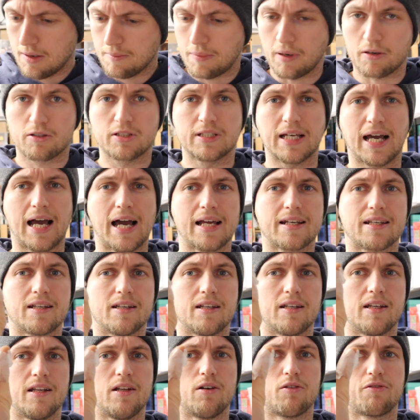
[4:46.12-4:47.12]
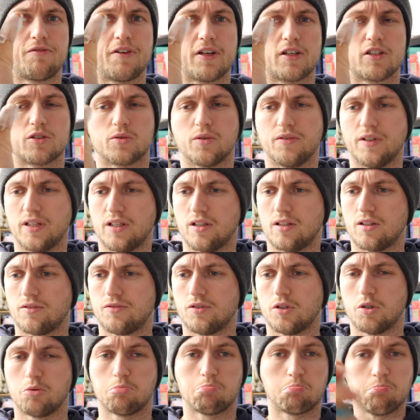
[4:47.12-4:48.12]
but because it had the little figures with it, and I
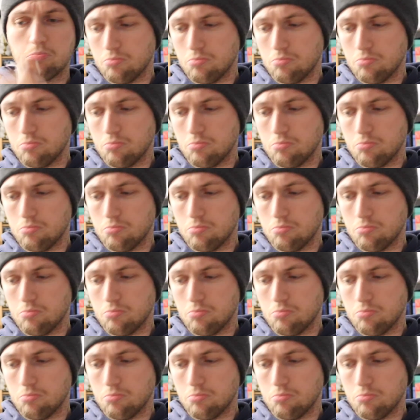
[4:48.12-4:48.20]
thought,